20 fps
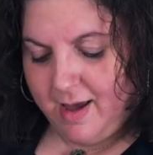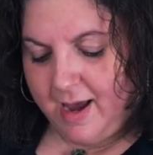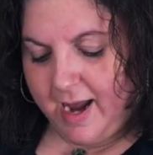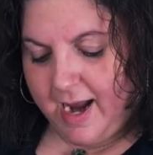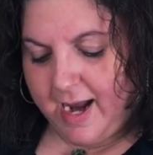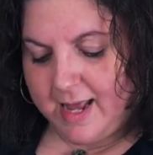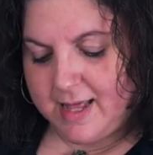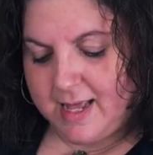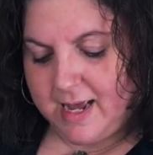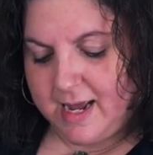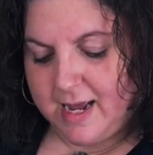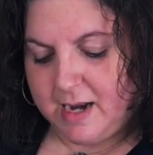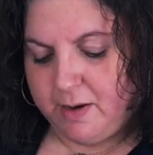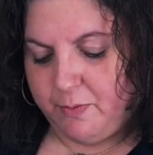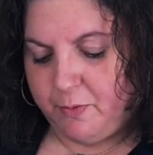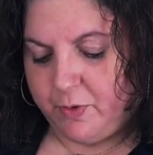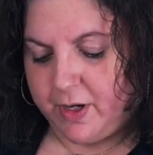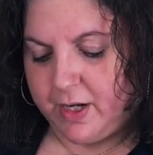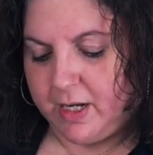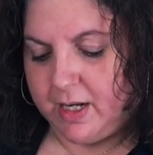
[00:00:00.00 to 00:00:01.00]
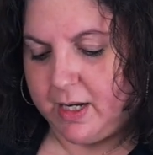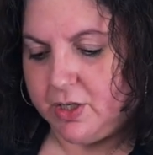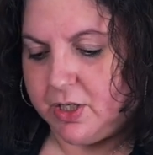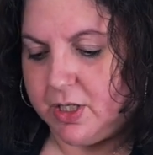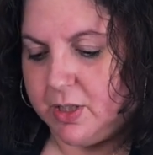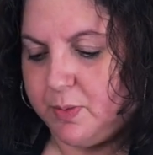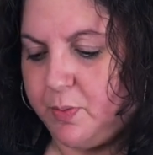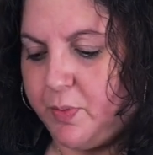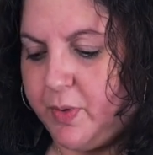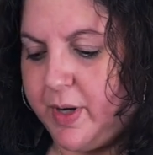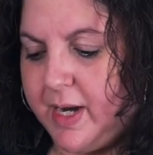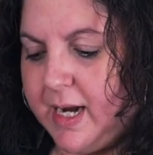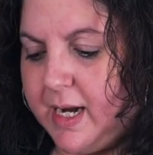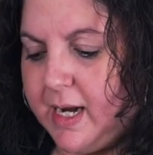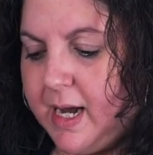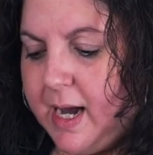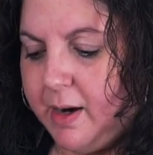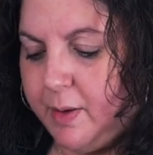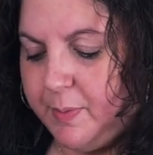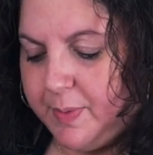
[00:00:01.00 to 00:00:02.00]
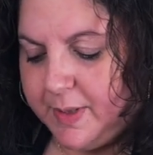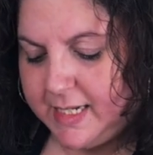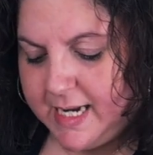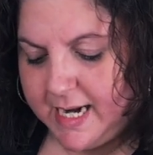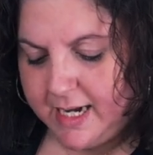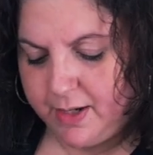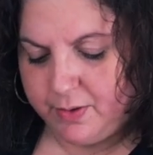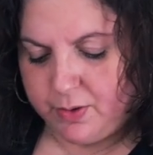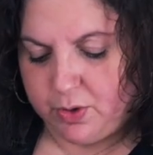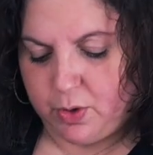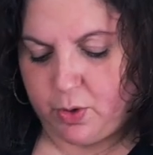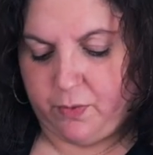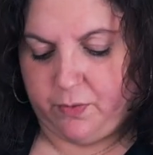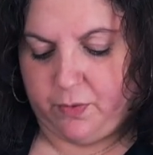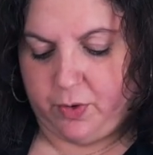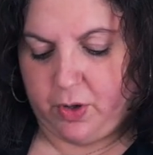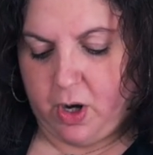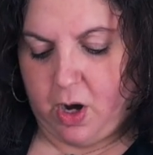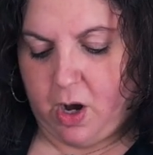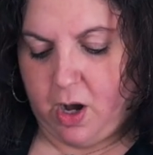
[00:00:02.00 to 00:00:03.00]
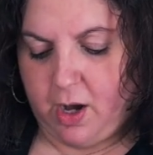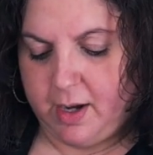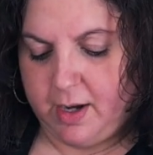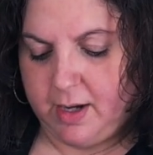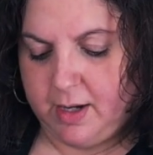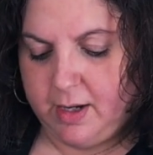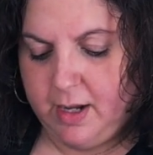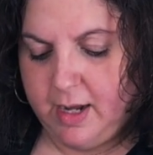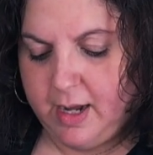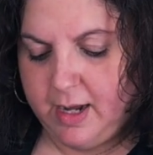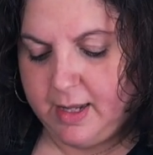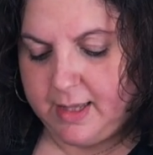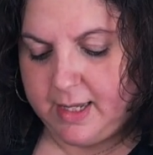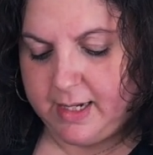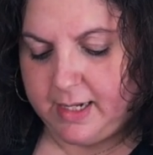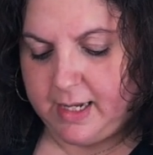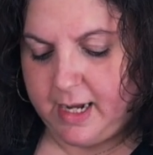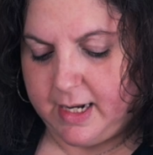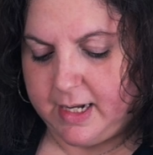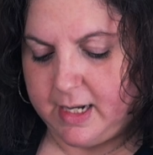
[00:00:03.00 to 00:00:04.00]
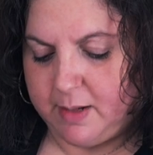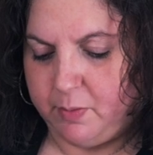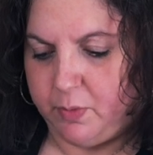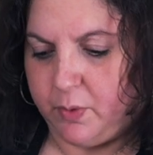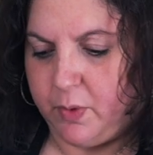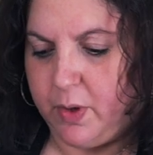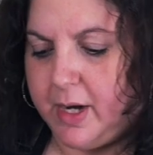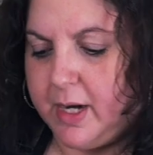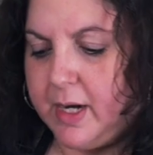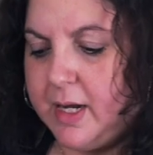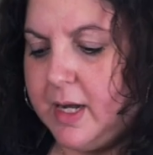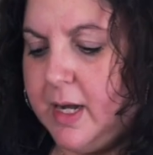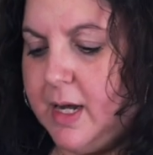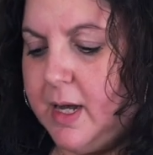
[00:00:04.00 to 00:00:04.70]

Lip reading: And then we're going to just bring our potatoes over on the cutting board.